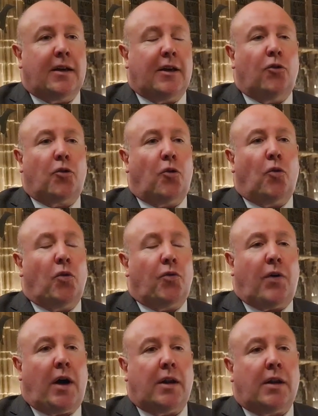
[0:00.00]
Guildhall, the
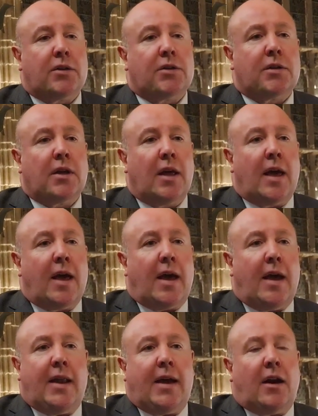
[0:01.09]
finest
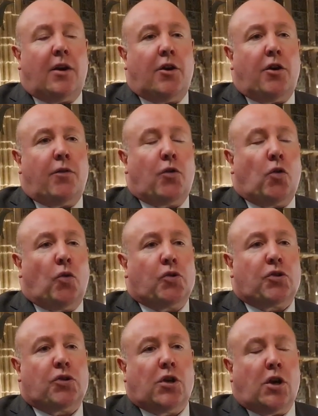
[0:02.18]
in England. And of
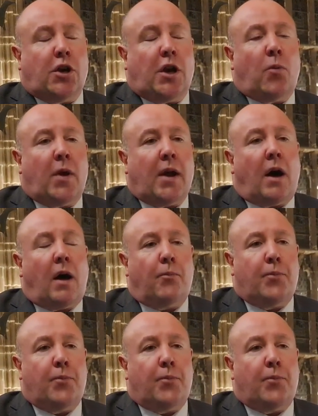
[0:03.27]
course, you know, we are